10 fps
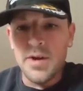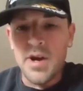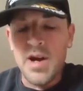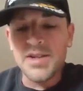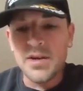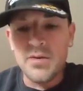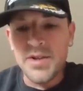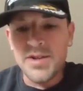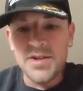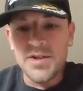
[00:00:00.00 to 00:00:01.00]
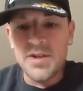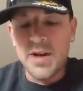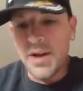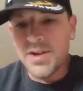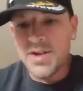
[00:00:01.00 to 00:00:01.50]
The consequences to
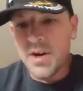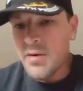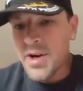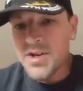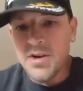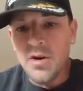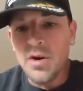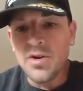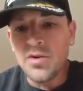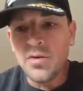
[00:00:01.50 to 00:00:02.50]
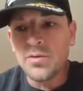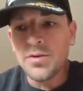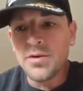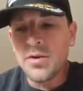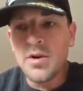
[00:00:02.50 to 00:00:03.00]
the next generation are
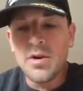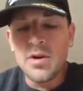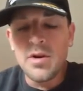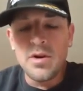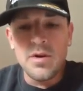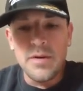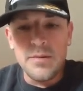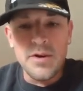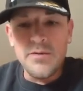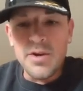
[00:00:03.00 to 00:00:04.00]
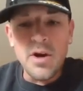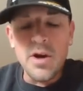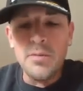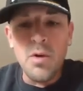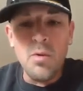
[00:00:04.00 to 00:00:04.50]
untold. I'm not even
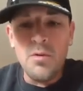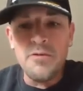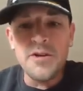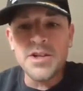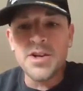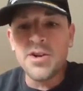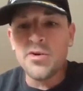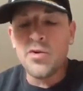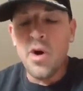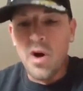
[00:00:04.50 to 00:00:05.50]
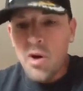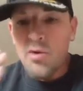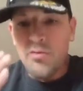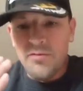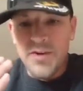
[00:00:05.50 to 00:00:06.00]
talking about what we're fixing to do to our
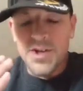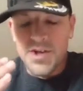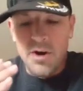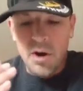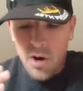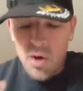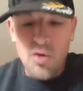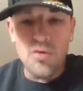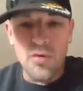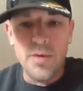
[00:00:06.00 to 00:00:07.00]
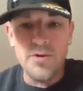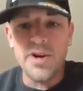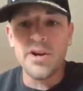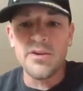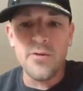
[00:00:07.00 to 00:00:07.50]
own vision, our own
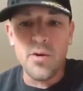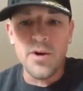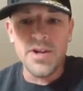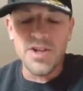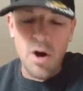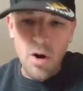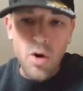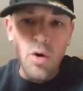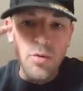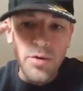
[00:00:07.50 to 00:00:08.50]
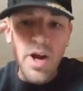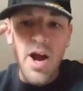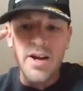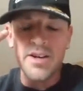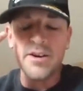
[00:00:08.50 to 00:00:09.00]
reproductive organs, our own
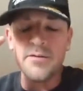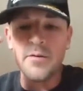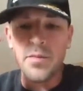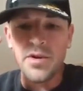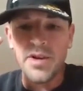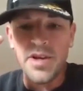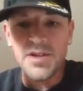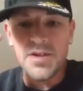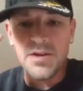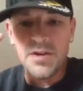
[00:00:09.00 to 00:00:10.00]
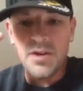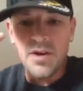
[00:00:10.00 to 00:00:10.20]
cognitive abilities.